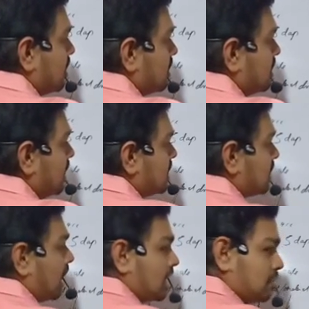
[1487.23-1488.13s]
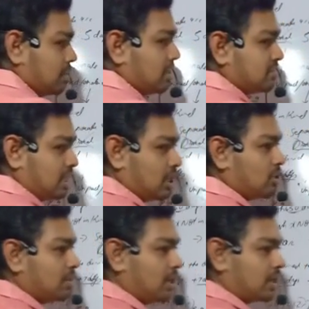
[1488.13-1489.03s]
This IEPF, central
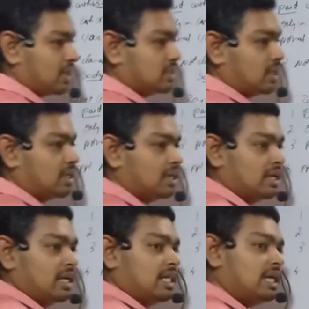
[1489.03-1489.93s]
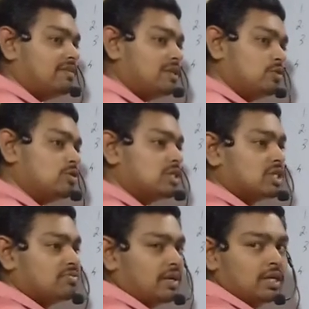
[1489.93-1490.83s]
government organization, they will use
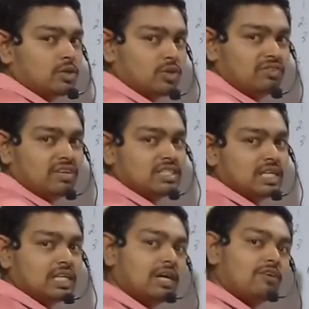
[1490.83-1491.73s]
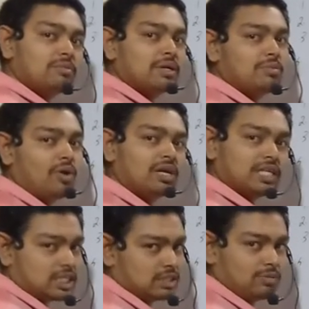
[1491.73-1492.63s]
this fund to invest in government bond,
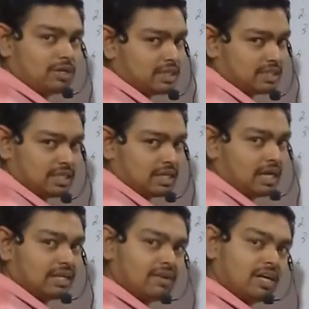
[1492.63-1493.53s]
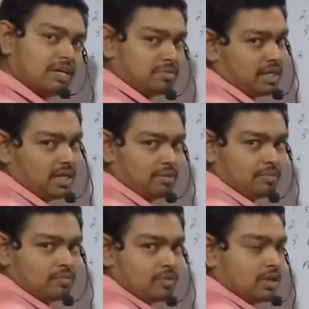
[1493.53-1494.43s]
trust bond, etc. They will earn money.
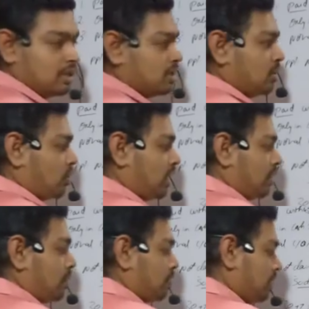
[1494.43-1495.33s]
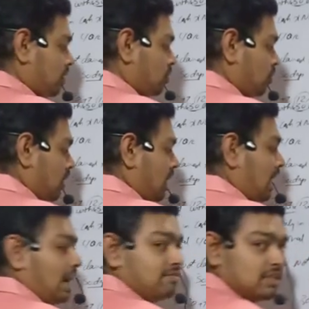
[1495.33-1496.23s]
Okay, now
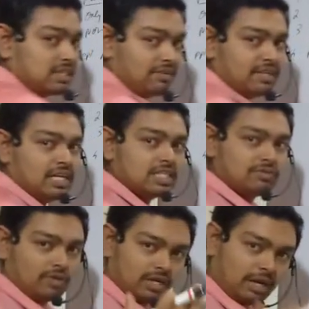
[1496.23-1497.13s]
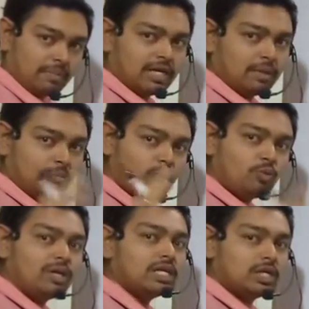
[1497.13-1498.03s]
after 7 years, if you are coming and
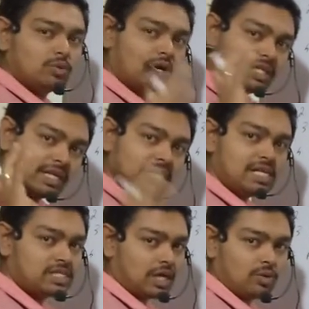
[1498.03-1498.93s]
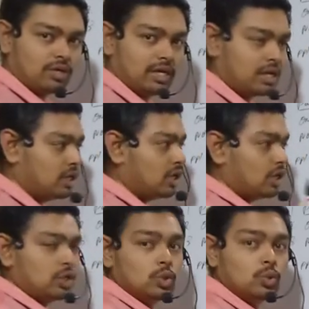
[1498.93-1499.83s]
proving that you are the real shareholder,
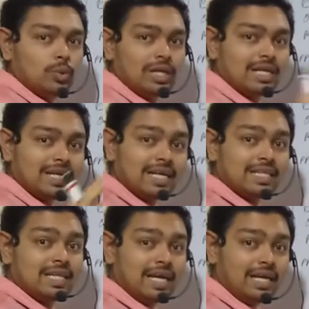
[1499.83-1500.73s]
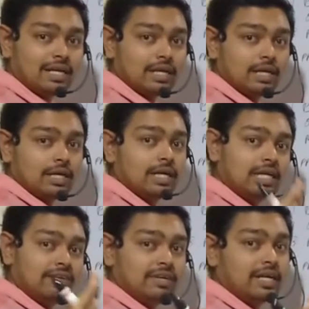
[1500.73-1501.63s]
you will get the
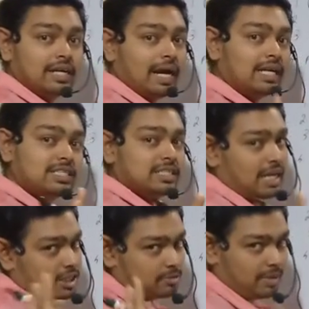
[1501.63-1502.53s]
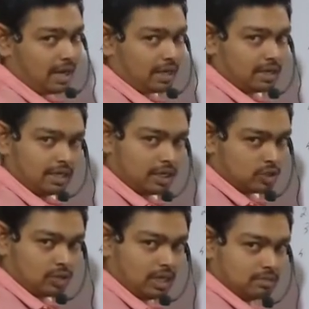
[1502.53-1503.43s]
dividend and shares back. Understood?